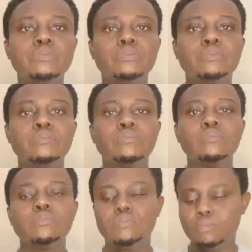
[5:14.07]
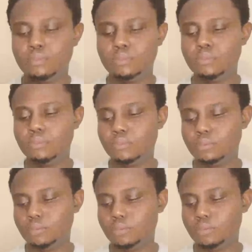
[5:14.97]

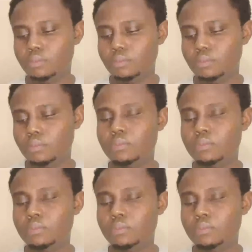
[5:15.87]
[no speech]